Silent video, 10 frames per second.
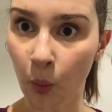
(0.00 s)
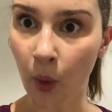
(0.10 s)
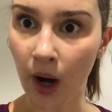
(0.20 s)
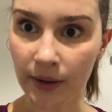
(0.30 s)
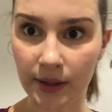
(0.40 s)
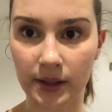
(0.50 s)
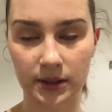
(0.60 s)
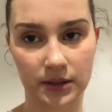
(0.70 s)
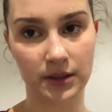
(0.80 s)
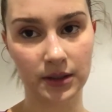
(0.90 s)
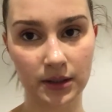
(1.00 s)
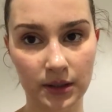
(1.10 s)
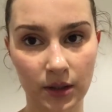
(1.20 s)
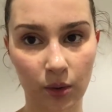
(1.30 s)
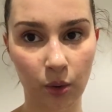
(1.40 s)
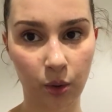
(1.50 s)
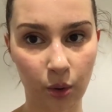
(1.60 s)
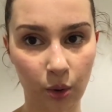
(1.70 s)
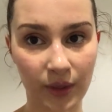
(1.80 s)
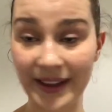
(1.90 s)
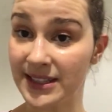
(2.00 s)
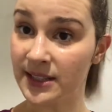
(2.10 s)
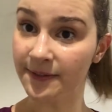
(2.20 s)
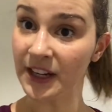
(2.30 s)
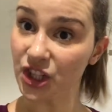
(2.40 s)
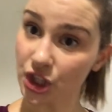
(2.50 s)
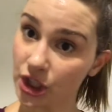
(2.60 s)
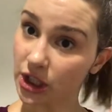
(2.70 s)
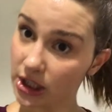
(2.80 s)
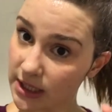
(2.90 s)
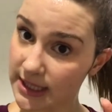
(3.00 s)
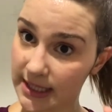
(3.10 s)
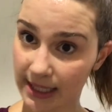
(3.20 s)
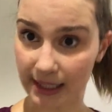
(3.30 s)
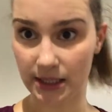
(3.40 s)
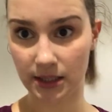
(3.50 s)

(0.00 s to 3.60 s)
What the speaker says: Water. That sphincter is tight.